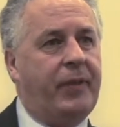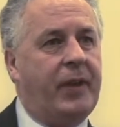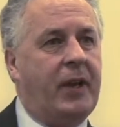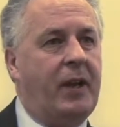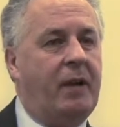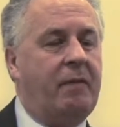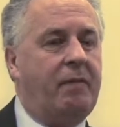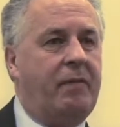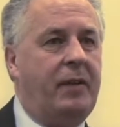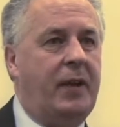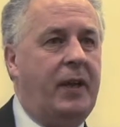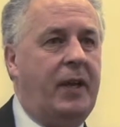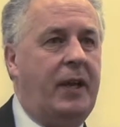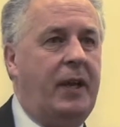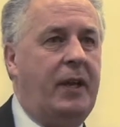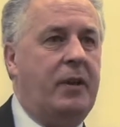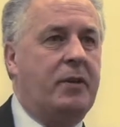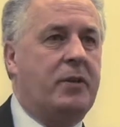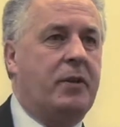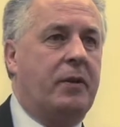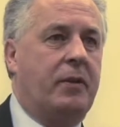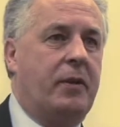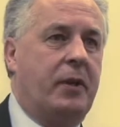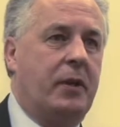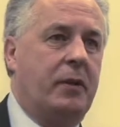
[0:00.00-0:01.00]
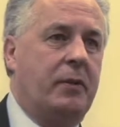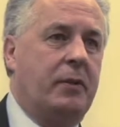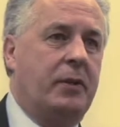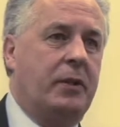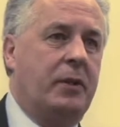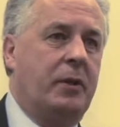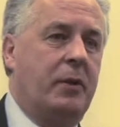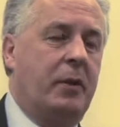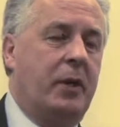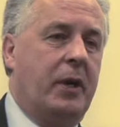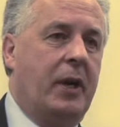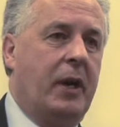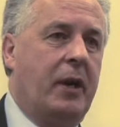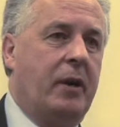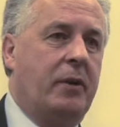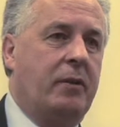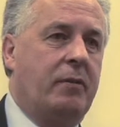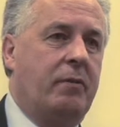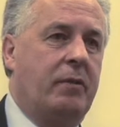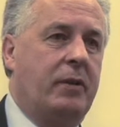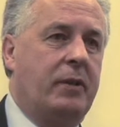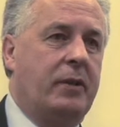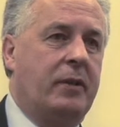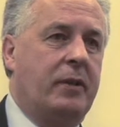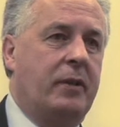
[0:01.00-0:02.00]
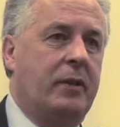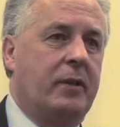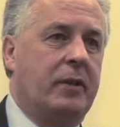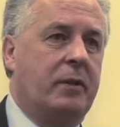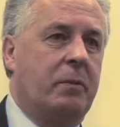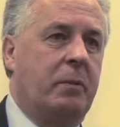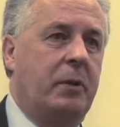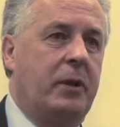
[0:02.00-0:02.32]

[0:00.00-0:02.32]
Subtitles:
And for each of those 2 characteristics,